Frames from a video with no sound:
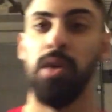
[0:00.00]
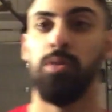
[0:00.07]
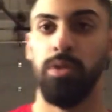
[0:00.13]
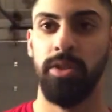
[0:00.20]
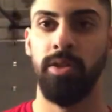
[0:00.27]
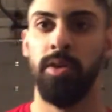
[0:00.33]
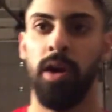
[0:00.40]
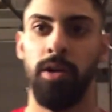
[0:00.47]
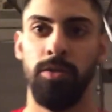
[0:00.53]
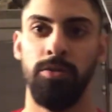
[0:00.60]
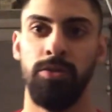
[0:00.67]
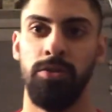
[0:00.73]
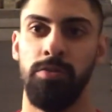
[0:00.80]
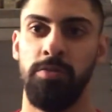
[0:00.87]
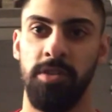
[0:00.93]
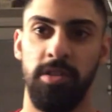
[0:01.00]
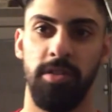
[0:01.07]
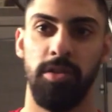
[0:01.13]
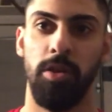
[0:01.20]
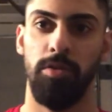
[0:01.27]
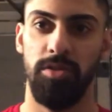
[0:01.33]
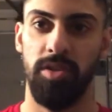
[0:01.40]
What's going on, YouTube? This is
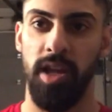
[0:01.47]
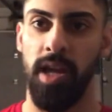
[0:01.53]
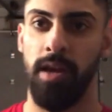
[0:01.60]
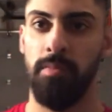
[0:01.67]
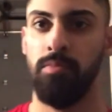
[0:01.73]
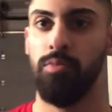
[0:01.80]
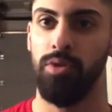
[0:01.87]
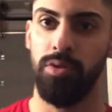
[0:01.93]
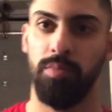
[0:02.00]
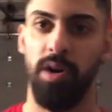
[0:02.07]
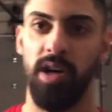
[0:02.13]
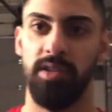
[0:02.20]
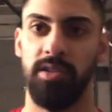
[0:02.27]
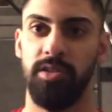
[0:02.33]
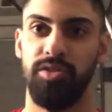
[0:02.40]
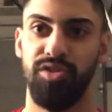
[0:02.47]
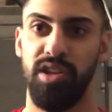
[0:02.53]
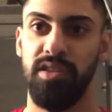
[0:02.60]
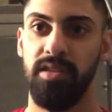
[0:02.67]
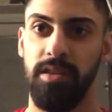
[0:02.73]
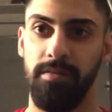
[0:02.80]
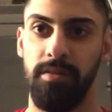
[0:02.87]
Coach Sam with Boxing
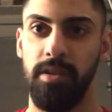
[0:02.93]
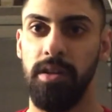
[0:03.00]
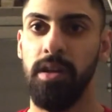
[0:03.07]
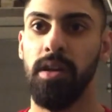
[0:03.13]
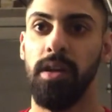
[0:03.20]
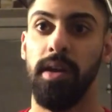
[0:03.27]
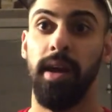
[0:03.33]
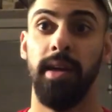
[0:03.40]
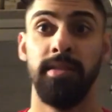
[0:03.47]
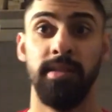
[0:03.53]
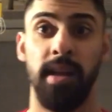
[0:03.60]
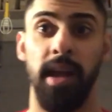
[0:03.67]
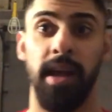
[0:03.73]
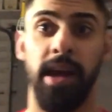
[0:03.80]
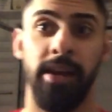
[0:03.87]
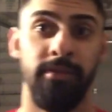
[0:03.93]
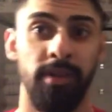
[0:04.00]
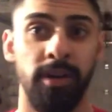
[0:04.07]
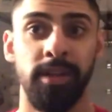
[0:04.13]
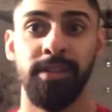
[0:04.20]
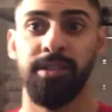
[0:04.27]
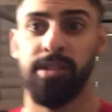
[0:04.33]
Strength TV, and today I got a
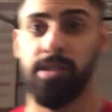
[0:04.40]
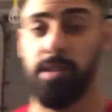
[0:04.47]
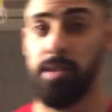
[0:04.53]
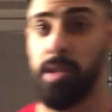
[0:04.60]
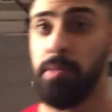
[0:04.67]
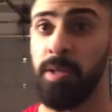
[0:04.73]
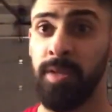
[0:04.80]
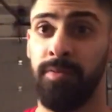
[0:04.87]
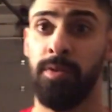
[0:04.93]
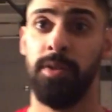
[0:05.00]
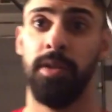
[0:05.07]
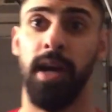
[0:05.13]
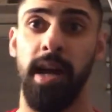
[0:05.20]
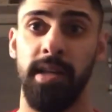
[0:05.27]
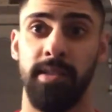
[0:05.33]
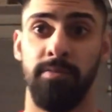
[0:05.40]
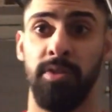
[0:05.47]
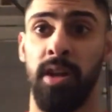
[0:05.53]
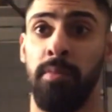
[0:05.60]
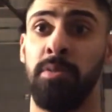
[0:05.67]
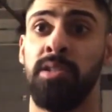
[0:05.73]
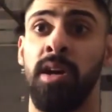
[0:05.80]
very interesting subject for you guys, and we're
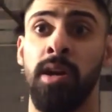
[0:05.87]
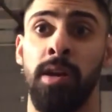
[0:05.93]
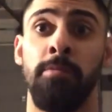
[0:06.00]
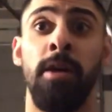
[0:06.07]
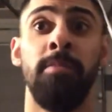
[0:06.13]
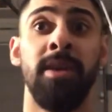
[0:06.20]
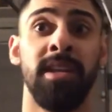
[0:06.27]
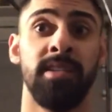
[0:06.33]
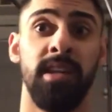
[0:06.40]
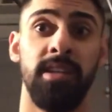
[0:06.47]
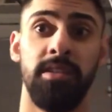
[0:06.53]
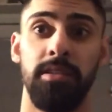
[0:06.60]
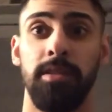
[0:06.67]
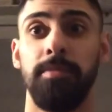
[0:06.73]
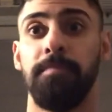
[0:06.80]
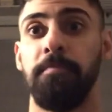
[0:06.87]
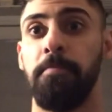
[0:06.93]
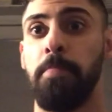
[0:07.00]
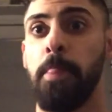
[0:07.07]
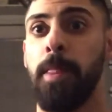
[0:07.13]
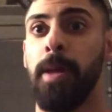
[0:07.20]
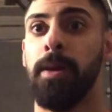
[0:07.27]
going to be talking about meditation.
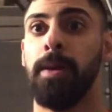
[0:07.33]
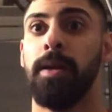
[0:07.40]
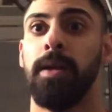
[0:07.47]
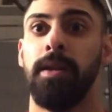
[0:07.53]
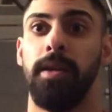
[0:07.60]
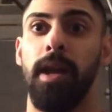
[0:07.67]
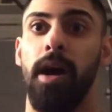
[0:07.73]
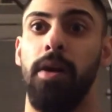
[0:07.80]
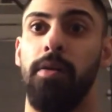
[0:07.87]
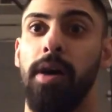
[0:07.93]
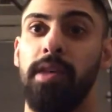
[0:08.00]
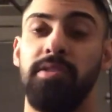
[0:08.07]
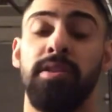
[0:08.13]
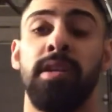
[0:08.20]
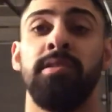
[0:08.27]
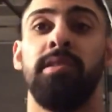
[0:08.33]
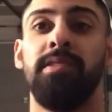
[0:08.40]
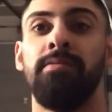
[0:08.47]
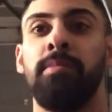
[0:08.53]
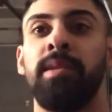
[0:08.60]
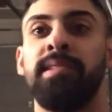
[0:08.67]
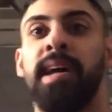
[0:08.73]
Now, as you can see
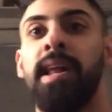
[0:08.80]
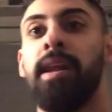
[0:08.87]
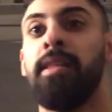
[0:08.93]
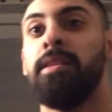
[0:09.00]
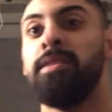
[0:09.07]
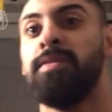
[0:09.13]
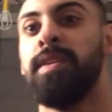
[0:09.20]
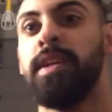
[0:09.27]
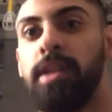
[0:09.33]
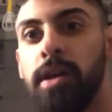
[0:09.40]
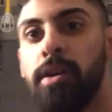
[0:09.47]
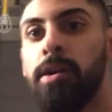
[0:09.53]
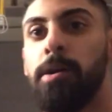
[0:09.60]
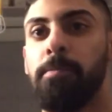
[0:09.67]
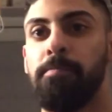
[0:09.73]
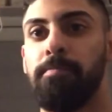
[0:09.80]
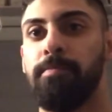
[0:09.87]
from the title of this video,